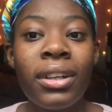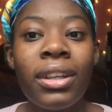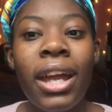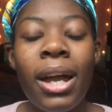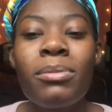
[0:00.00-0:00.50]

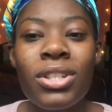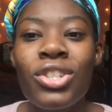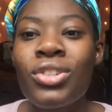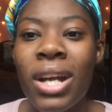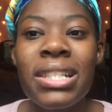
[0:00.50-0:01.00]
Like I'm
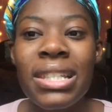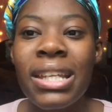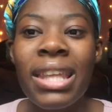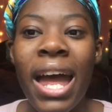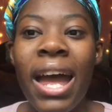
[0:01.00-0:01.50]
just
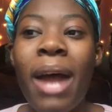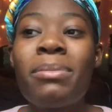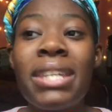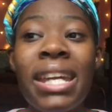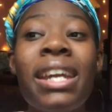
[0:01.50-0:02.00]
trusting that
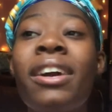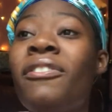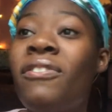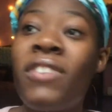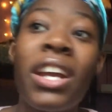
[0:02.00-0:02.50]
I'm taking a
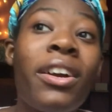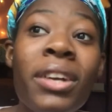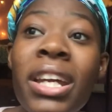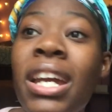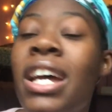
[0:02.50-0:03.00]

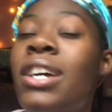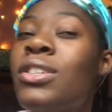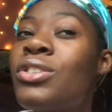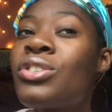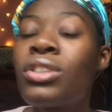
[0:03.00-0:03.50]
very
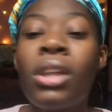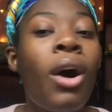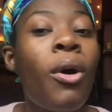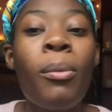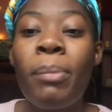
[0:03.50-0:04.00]

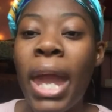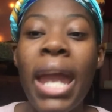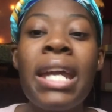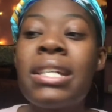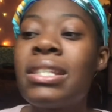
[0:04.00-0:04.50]
slow
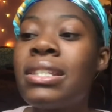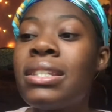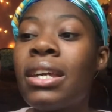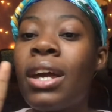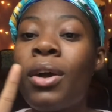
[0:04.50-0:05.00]

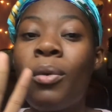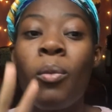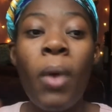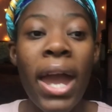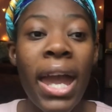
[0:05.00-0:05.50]
paced
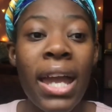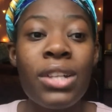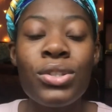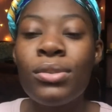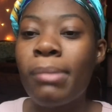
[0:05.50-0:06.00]

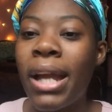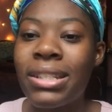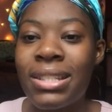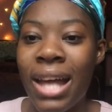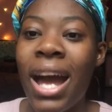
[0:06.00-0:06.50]
way to my
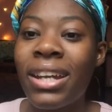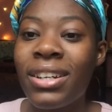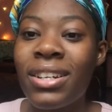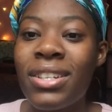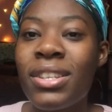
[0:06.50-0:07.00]

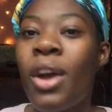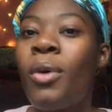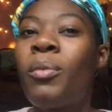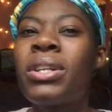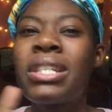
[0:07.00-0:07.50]
desires,
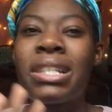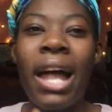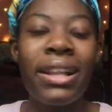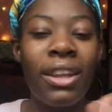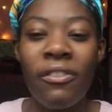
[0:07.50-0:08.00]
which is
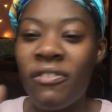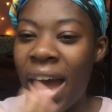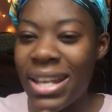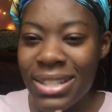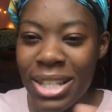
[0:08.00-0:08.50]
like the
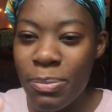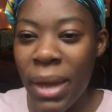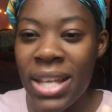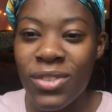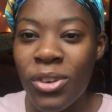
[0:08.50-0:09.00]
fastest
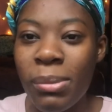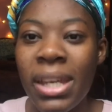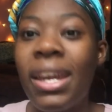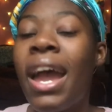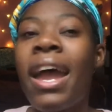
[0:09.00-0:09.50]
pace for
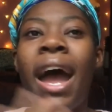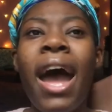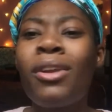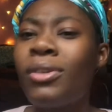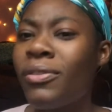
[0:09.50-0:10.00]
me.
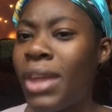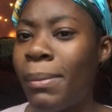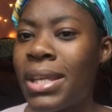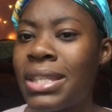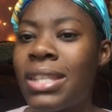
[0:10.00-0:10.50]
I don't know if
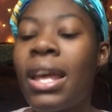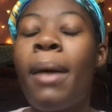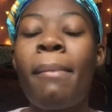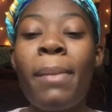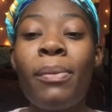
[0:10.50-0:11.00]
that makes sense.
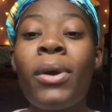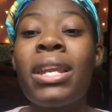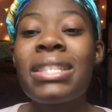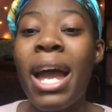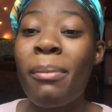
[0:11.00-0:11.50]
My point
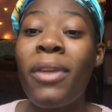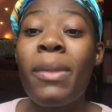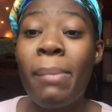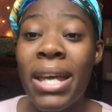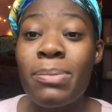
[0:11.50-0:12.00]
is I'm on
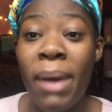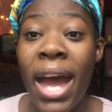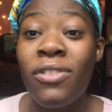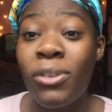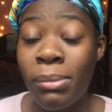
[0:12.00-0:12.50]
the best
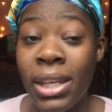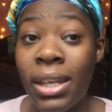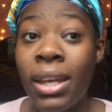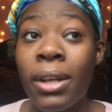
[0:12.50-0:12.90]
path for me